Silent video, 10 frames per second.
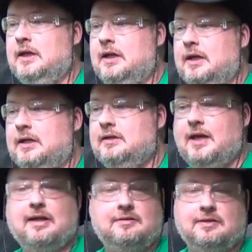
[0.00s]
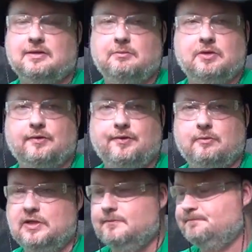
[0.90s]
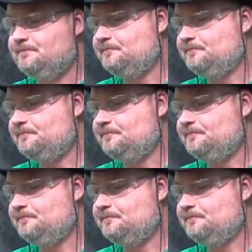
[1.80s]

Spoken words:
And that didn't appeal to me.